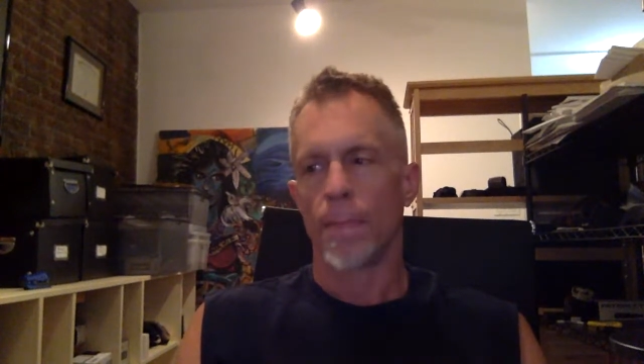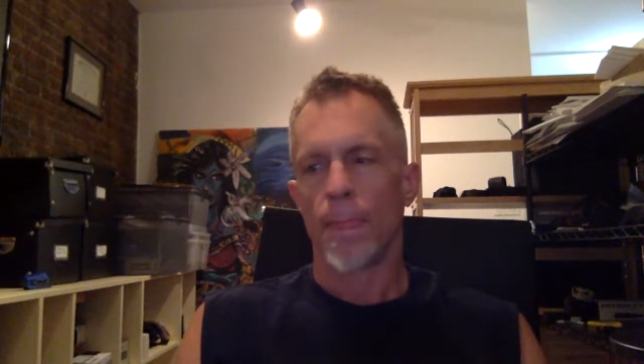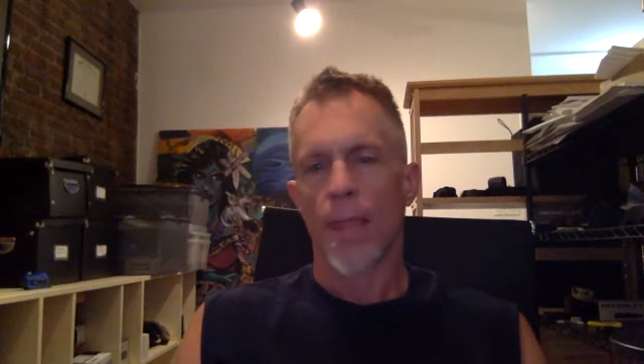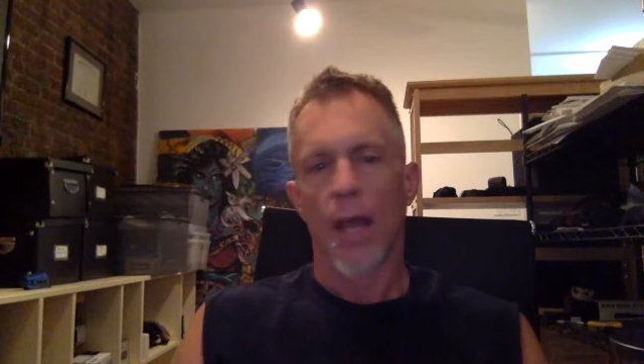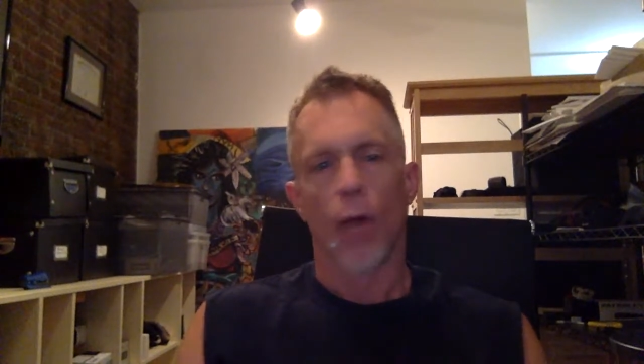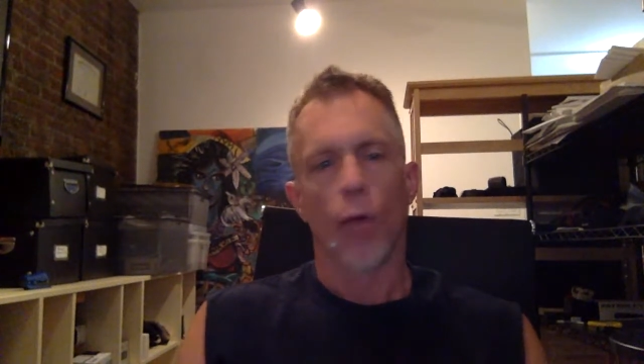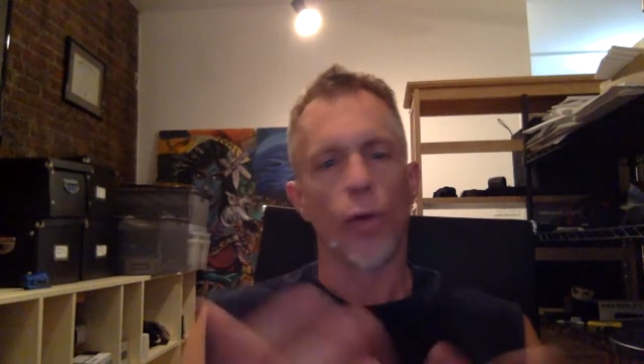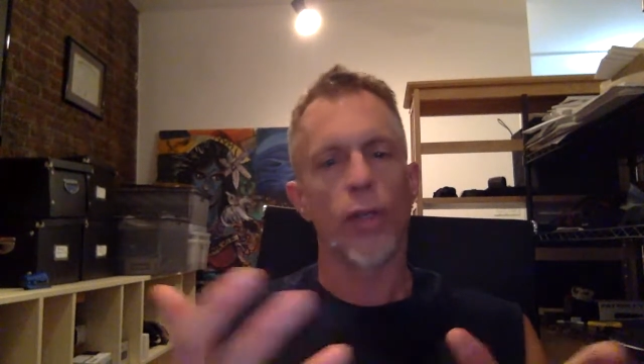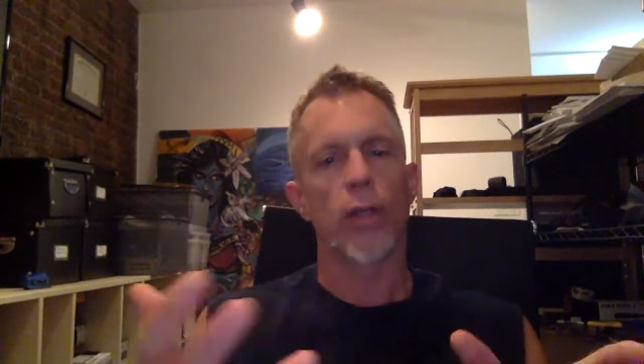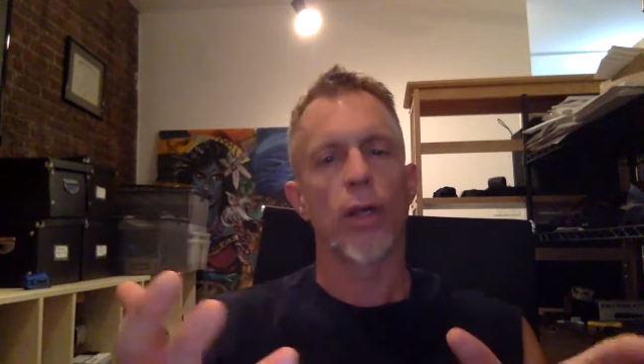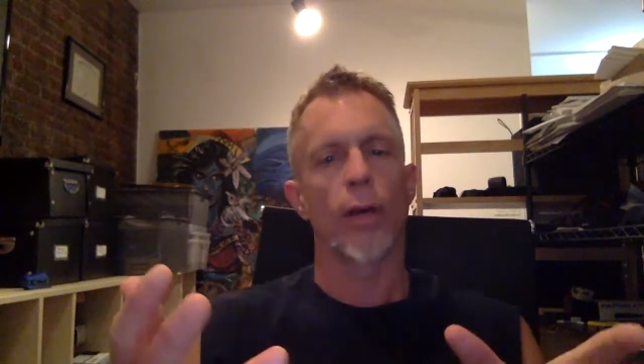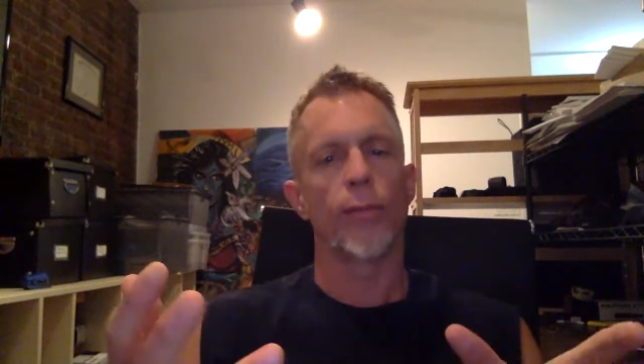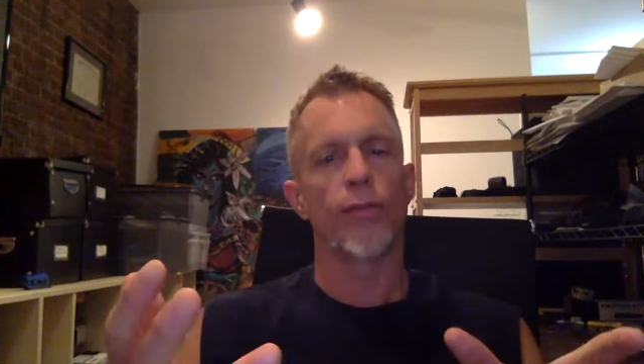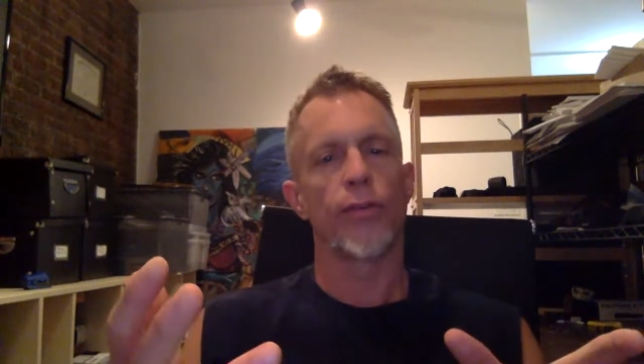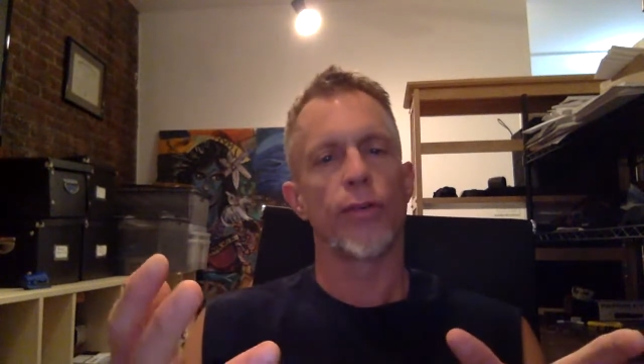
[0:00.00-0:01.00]
wanted to
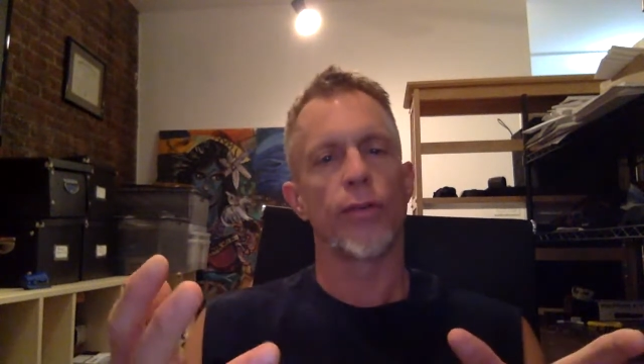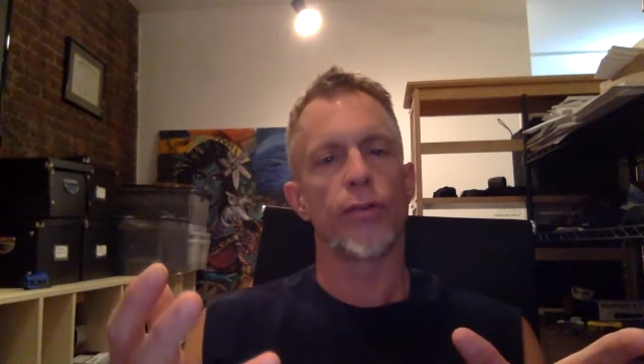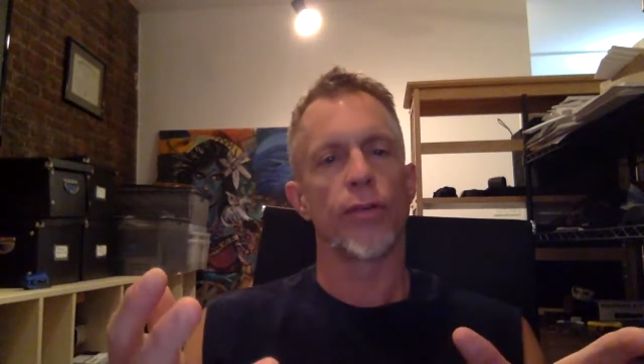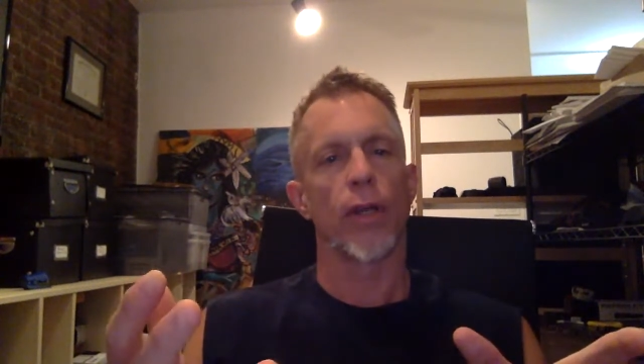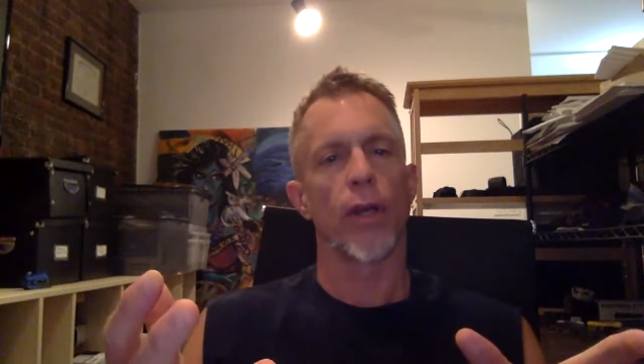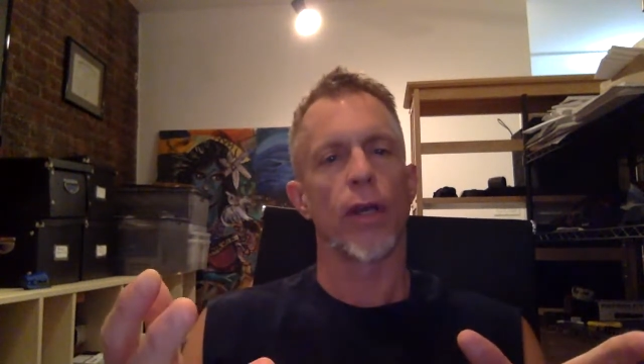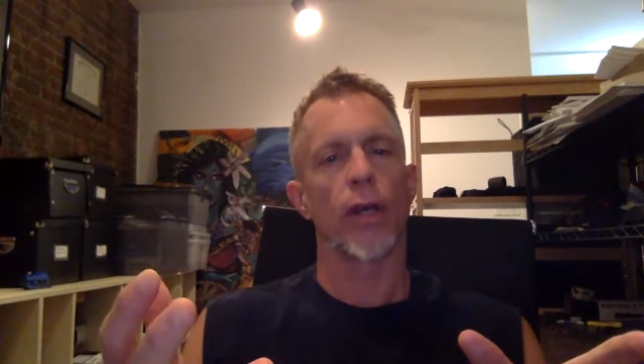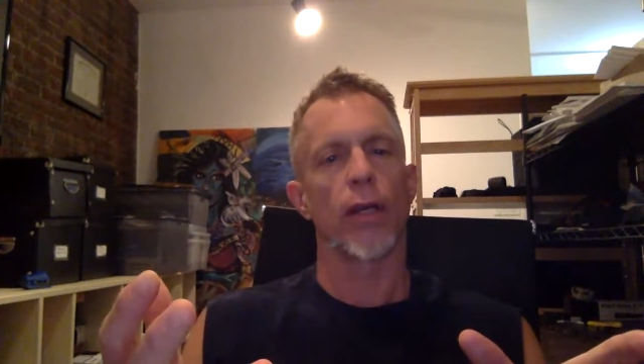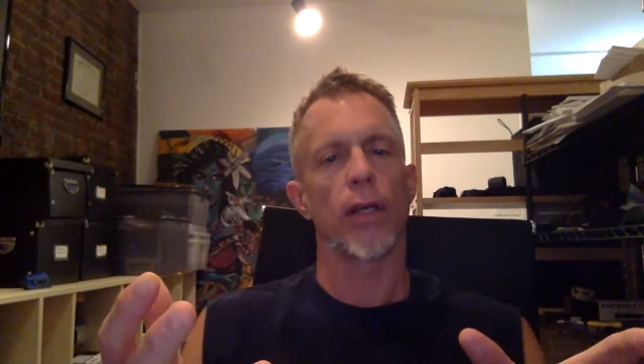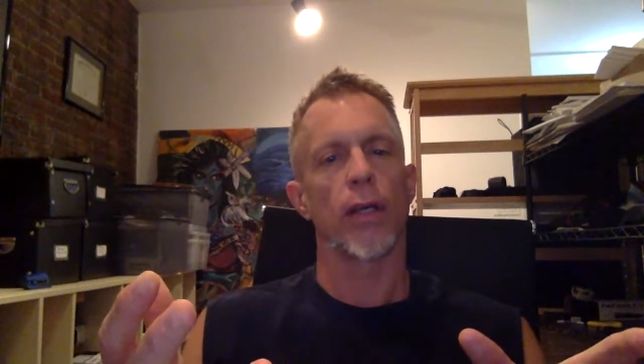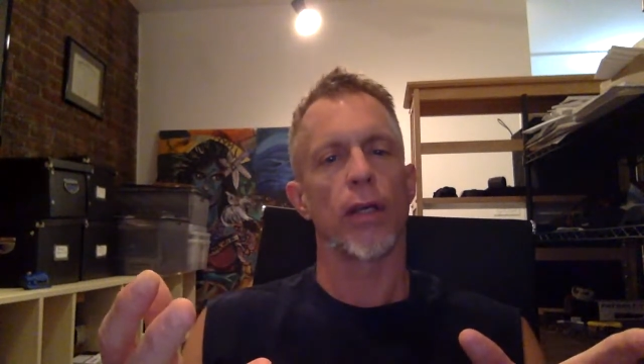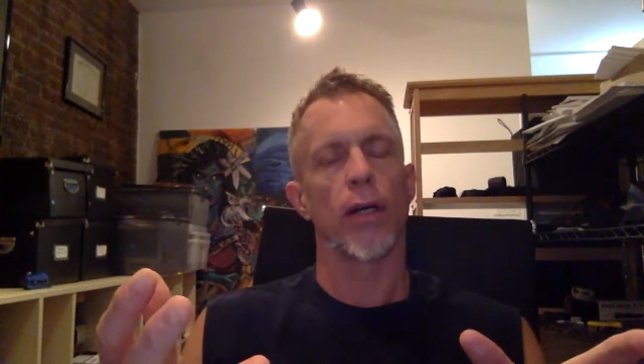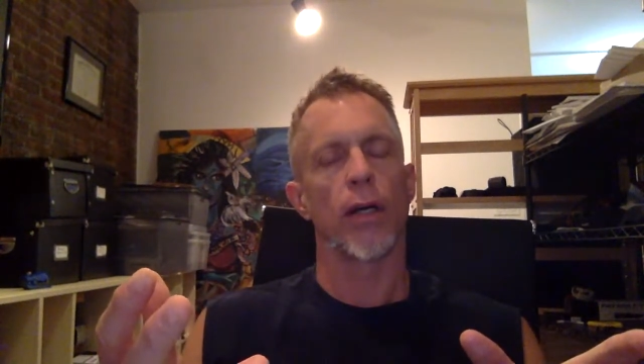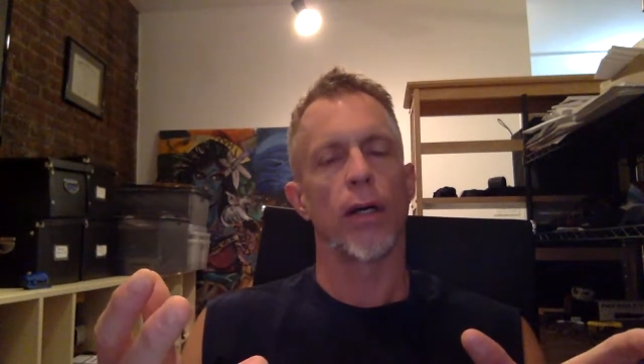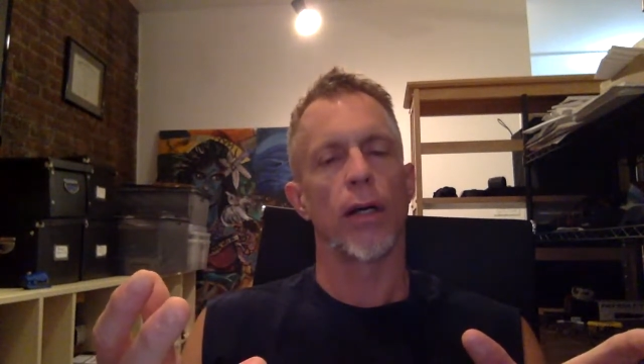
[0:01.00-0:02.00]
come to you today,
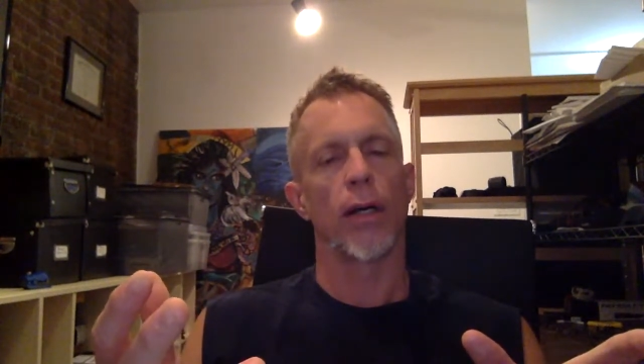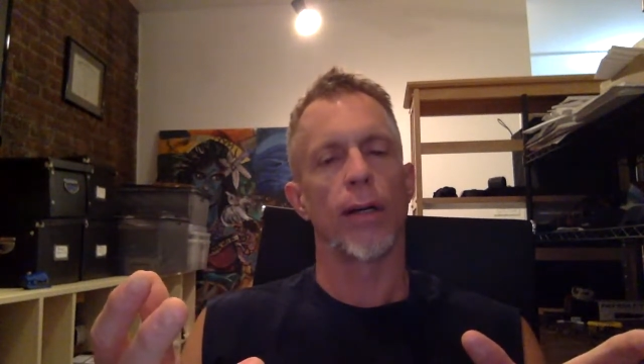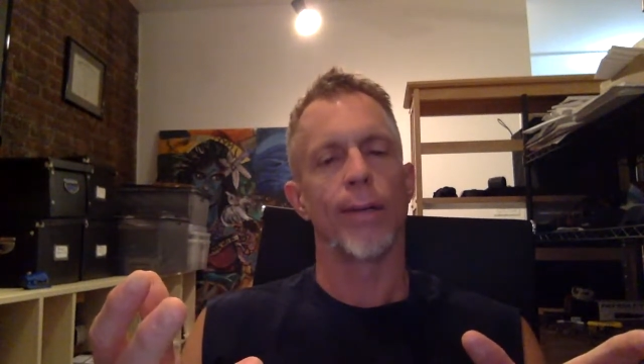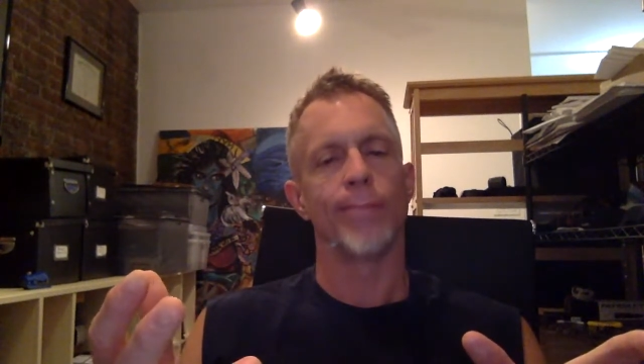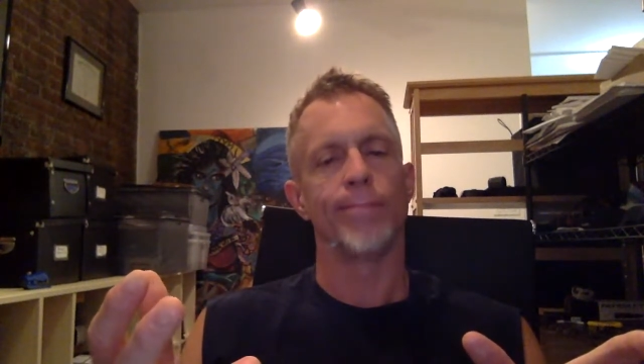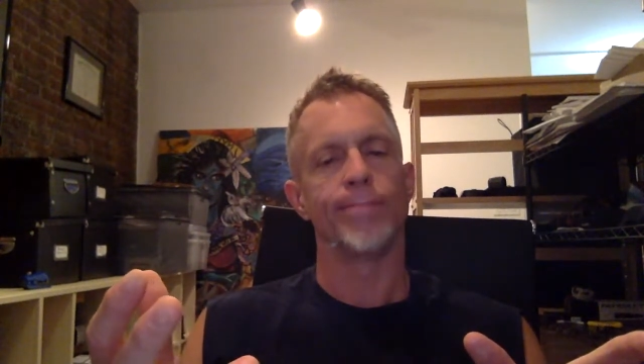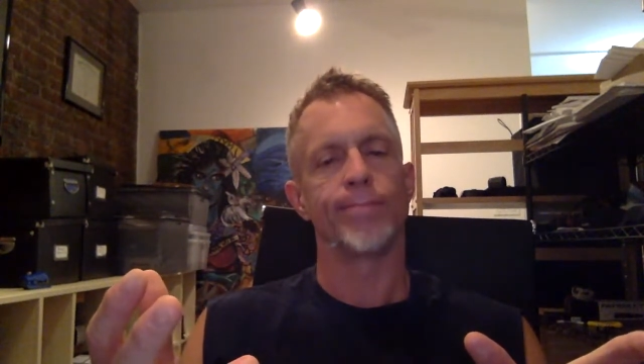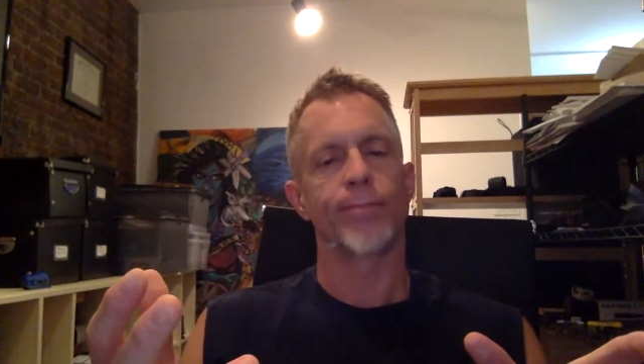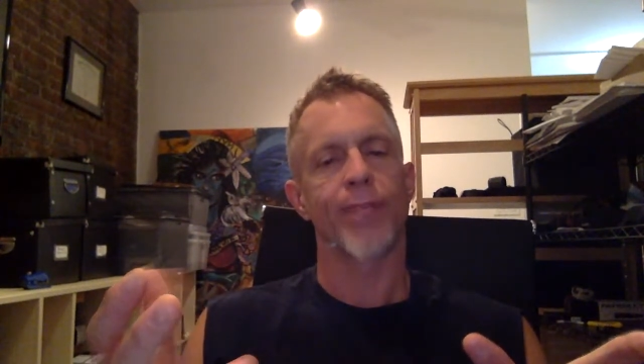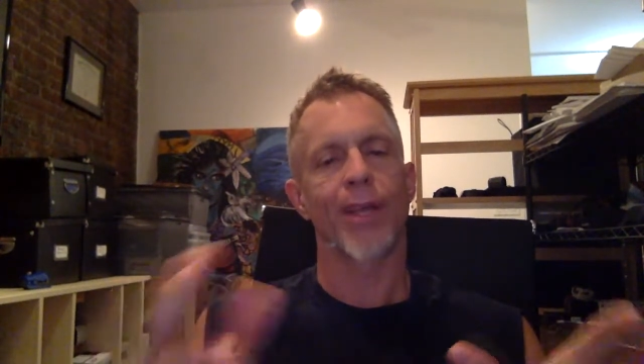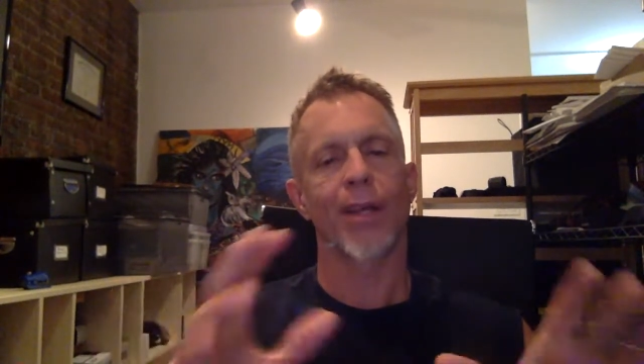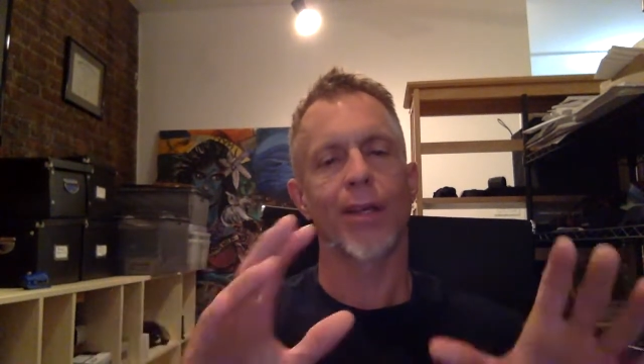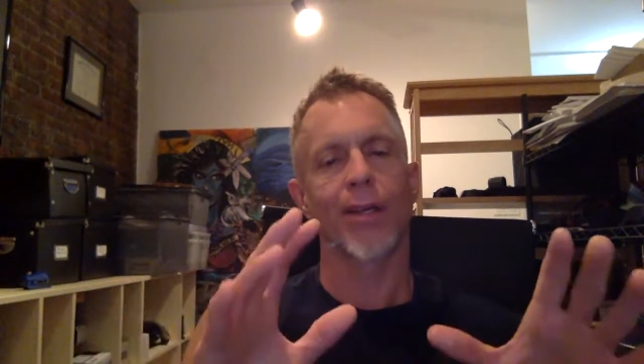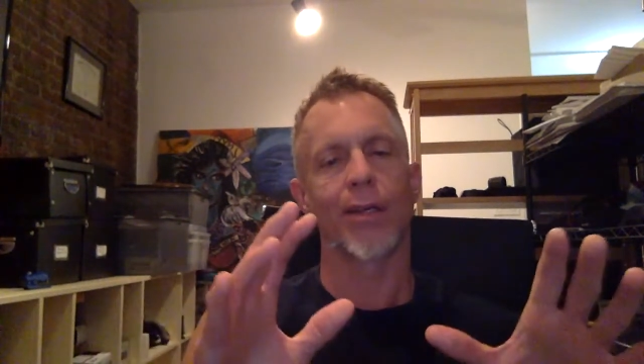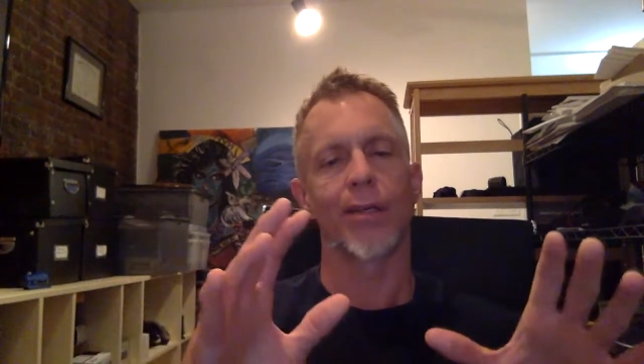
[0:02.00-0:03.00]
kind
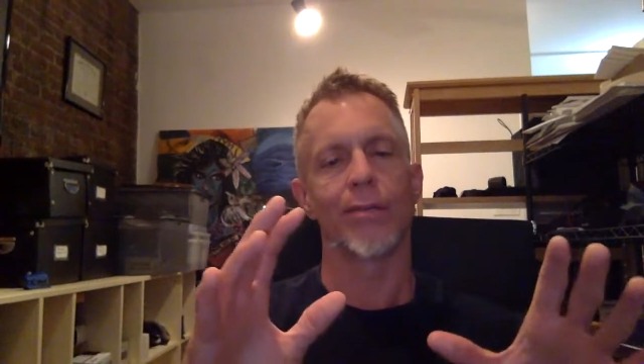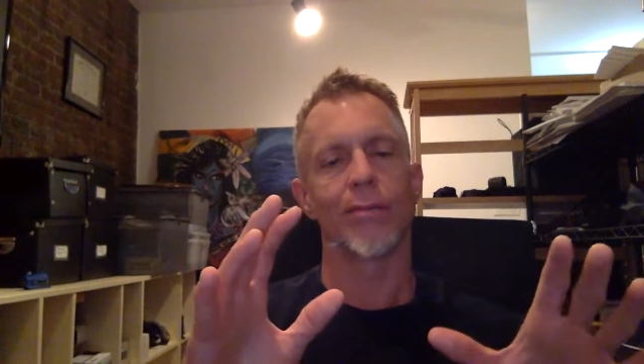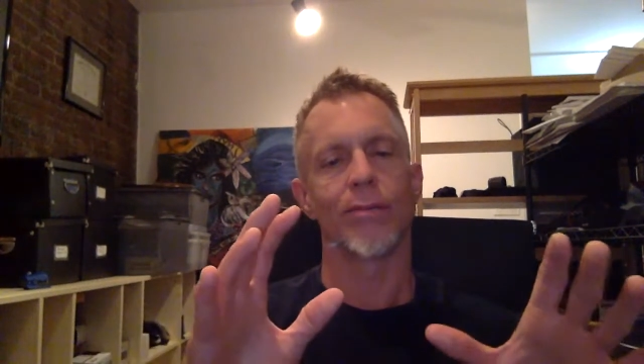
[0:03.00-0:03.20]
of